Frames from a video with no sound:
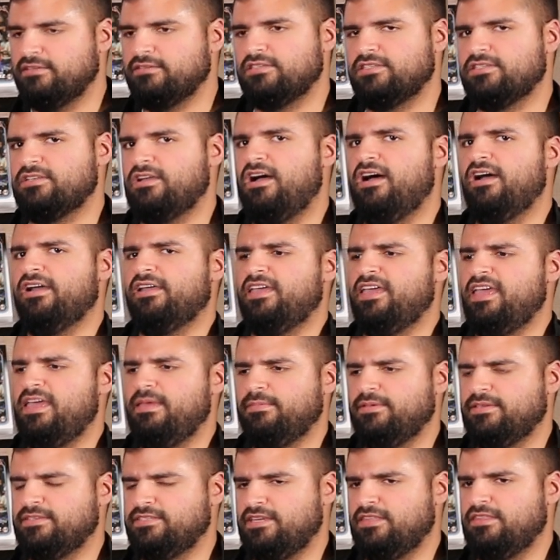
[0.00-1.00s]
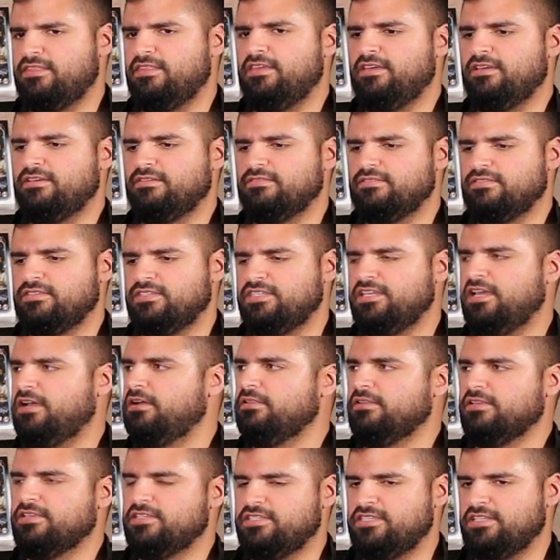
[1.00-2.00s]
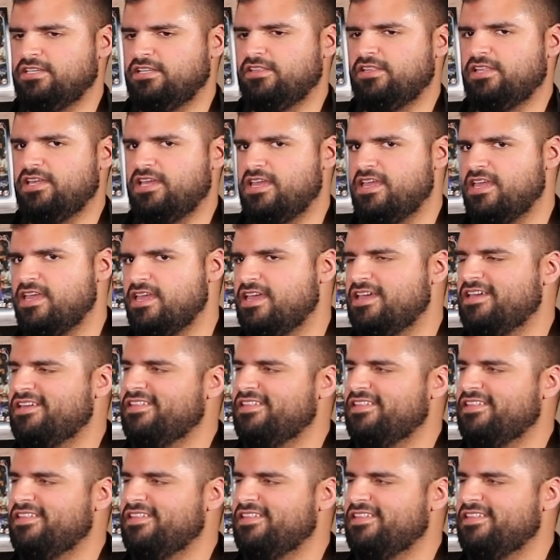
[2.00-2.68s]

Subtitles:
to the Scott game, because I think stylistically